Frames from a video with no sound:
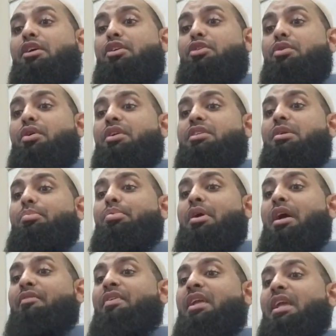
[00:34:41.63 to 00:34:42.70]
you are
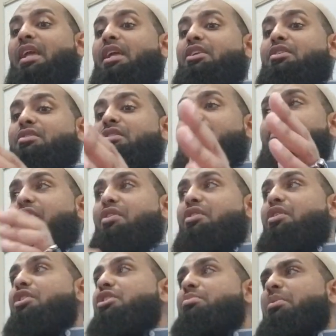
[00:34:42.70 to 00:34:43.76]
depriving angels of their
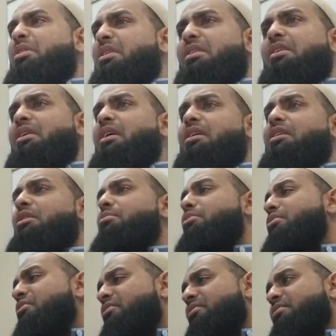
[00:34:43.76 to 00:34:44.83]
nourishment, and they're not going to move.